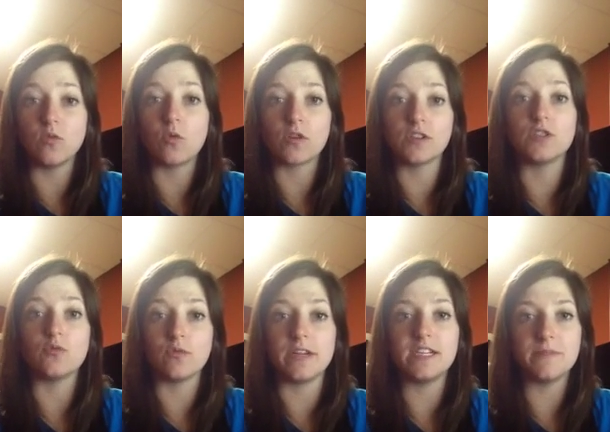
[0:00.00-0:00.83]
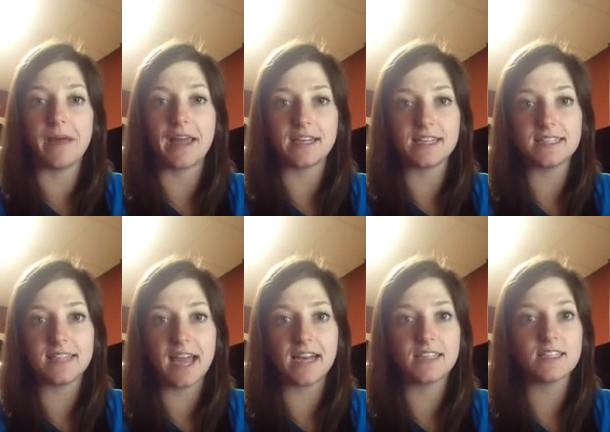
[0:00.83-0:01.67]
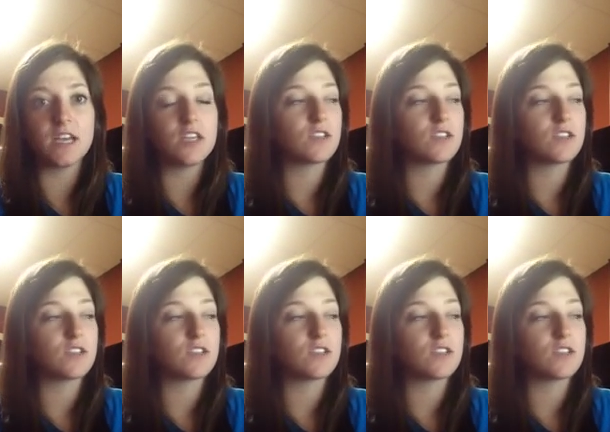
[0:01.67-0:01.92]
order to reach magnet status.